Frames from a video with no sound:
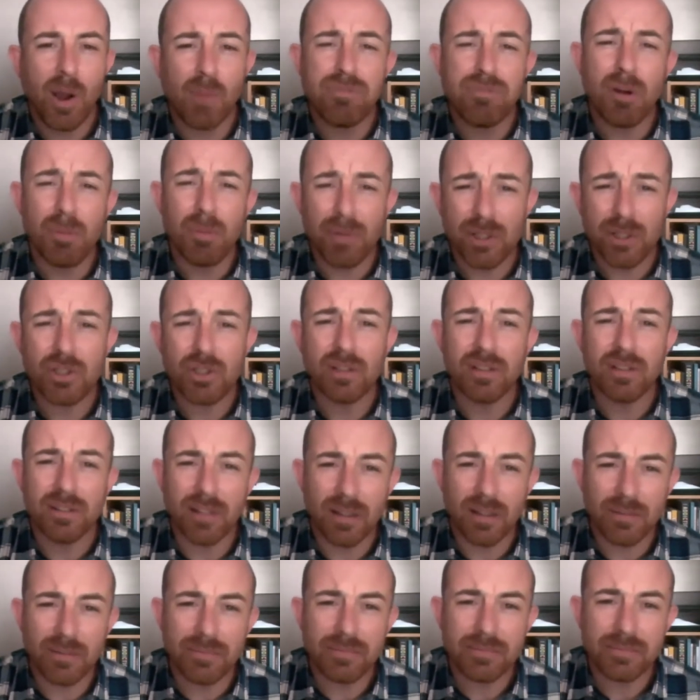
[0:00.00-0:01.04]
I probably shouldn't
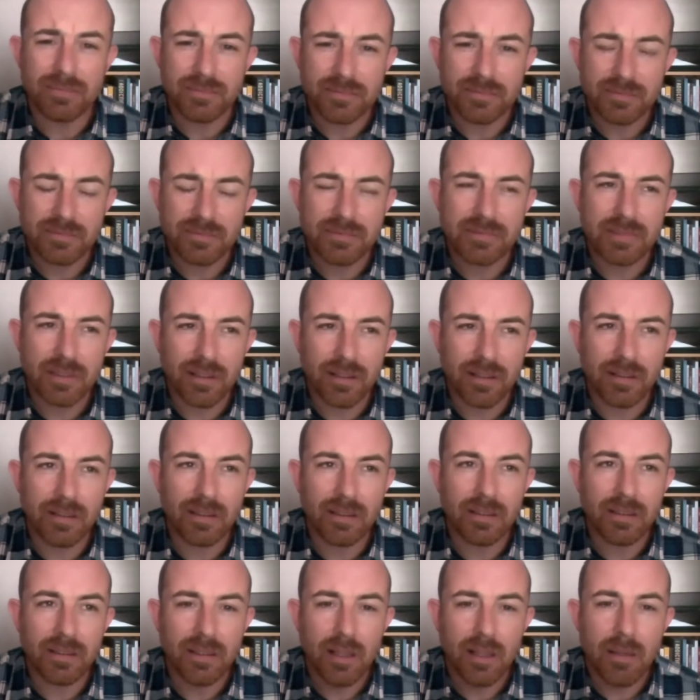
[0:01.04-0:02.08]
have
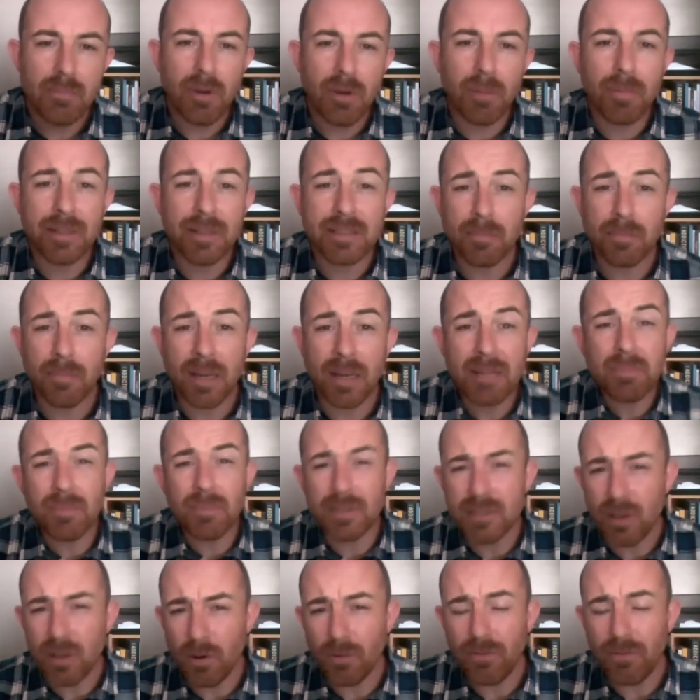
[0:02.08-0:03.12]
done. But I made
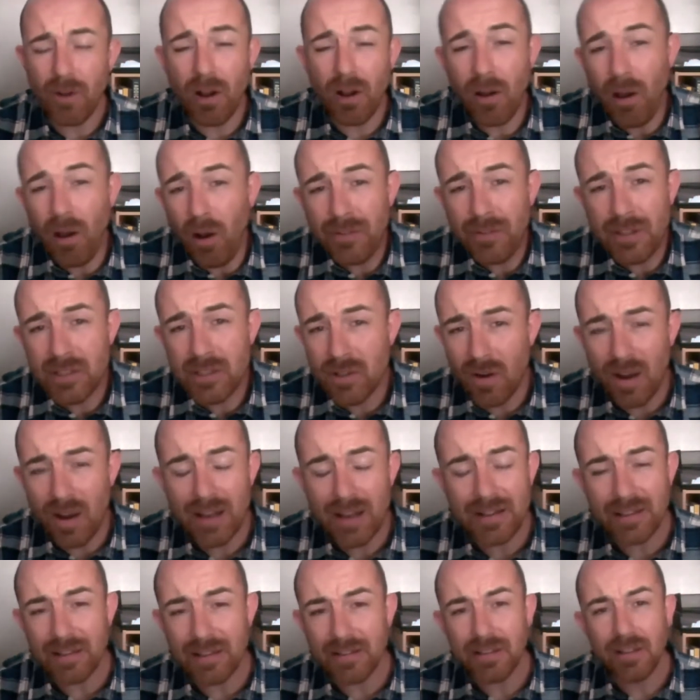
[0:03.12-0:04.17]
myself. I
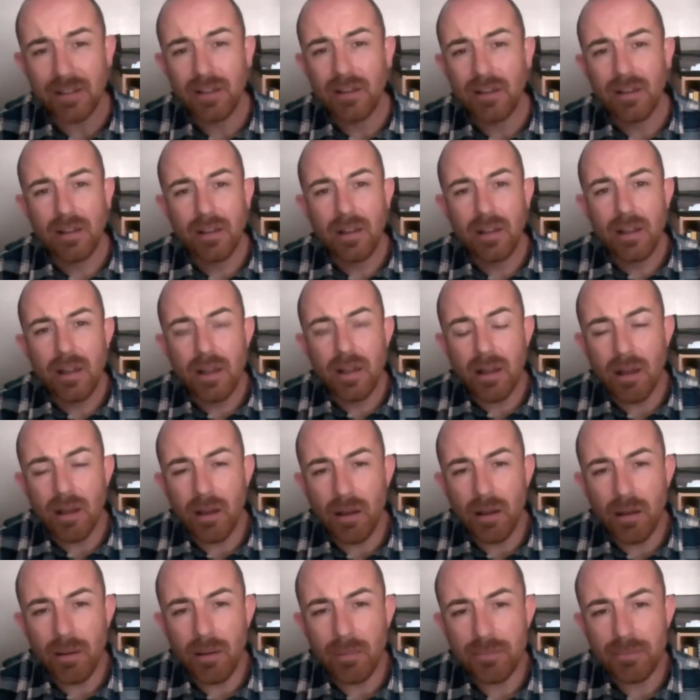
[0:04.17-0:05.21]
decided
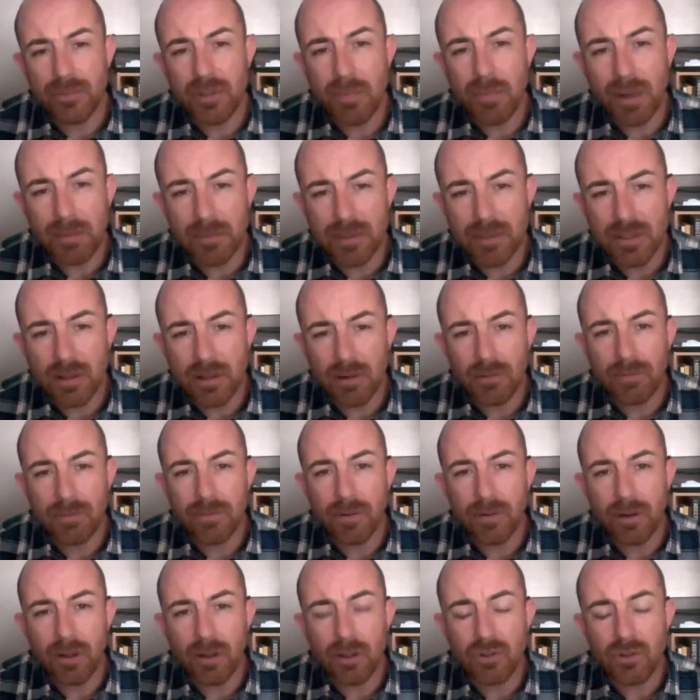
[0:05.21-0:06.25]
to make
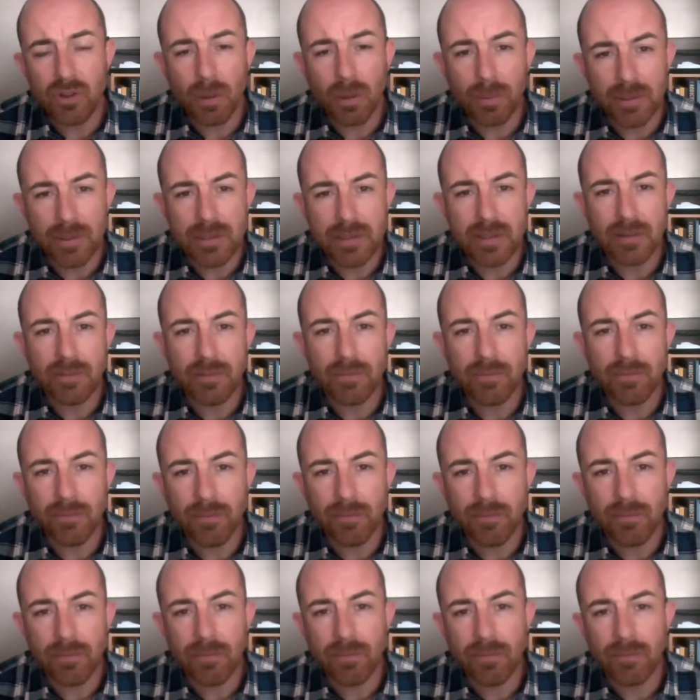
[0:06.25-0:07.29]
myself jobless
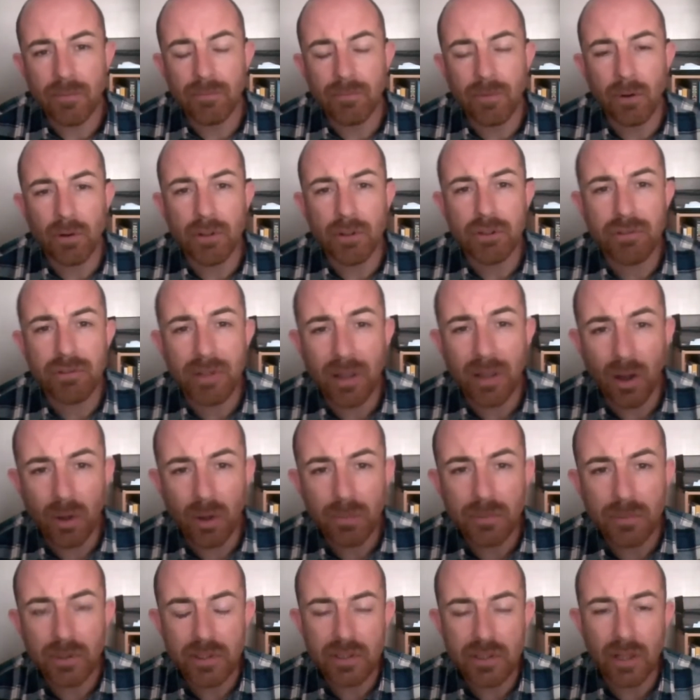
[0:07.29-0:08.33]
and voluntary
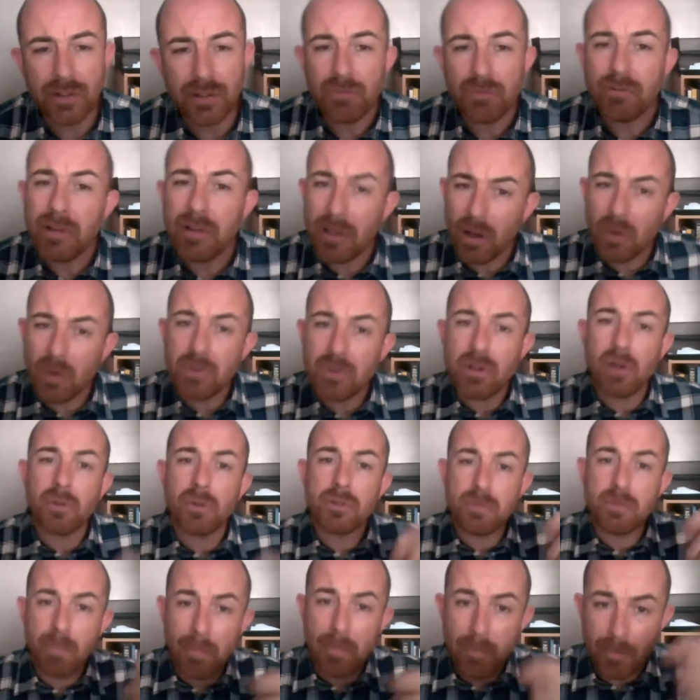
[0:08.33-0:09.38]
homeless. I didn't realise I
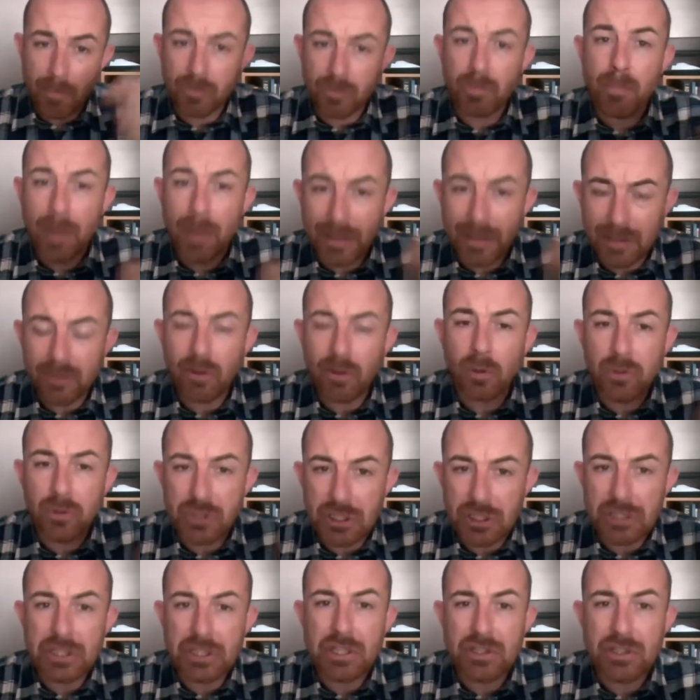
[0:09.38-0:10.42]
was making
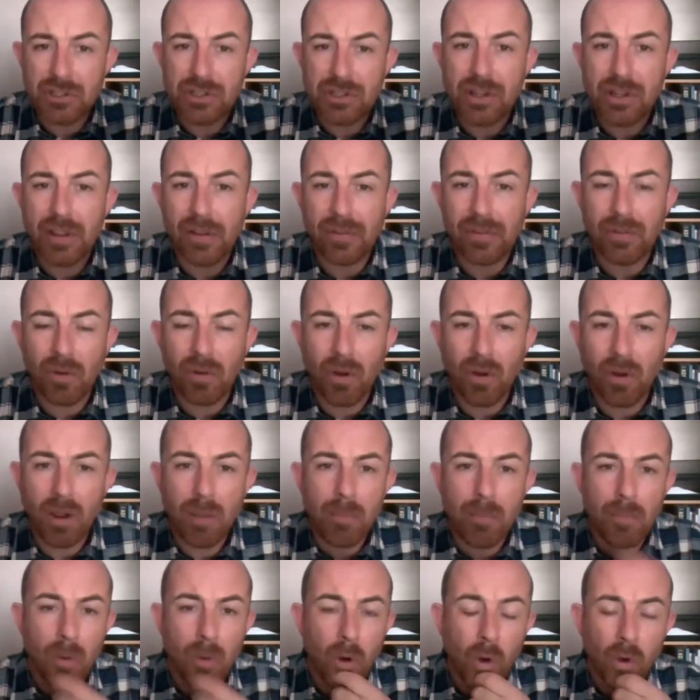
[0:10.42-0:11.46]
those decisions at the
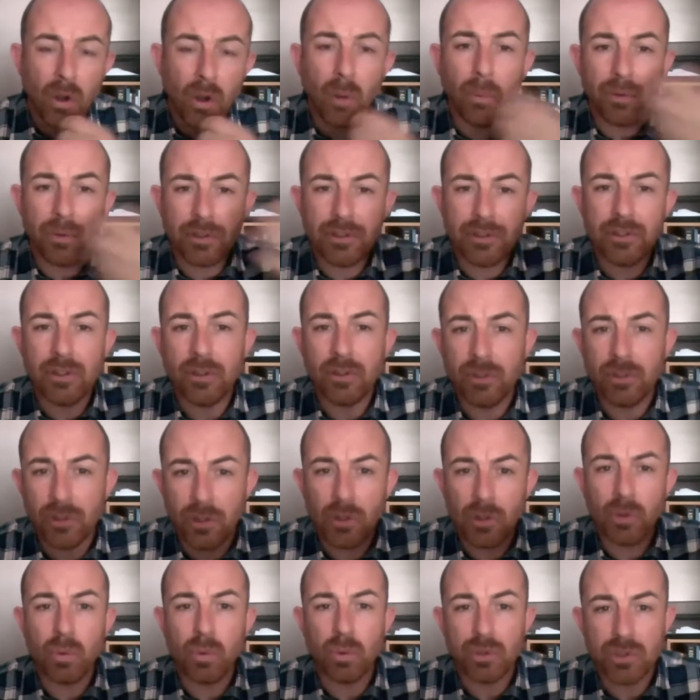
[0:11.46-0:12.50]
time. All I wanted to
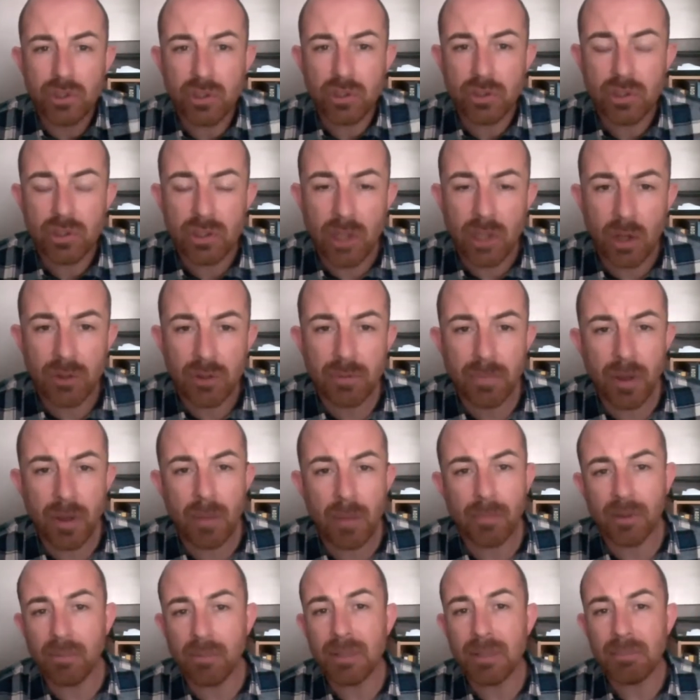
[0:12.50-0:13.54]
do was just go to
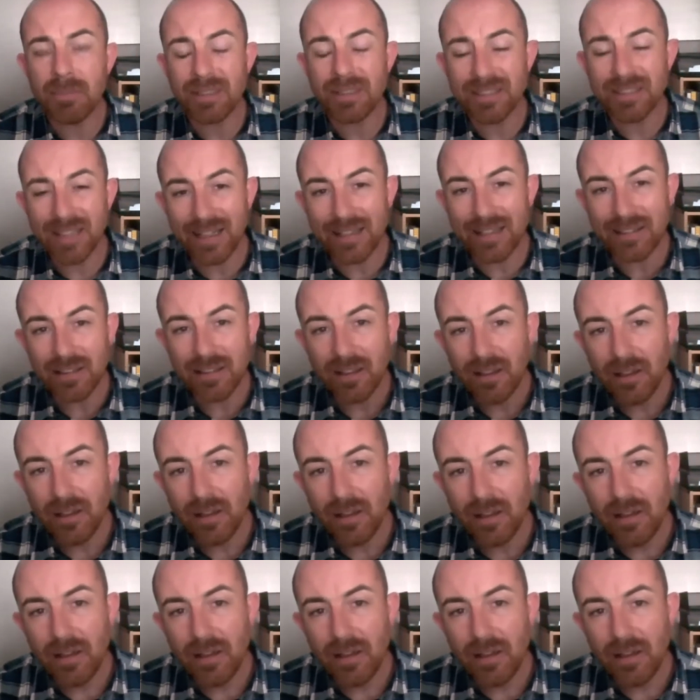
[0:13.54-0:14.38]
Birmingham and meet my dad,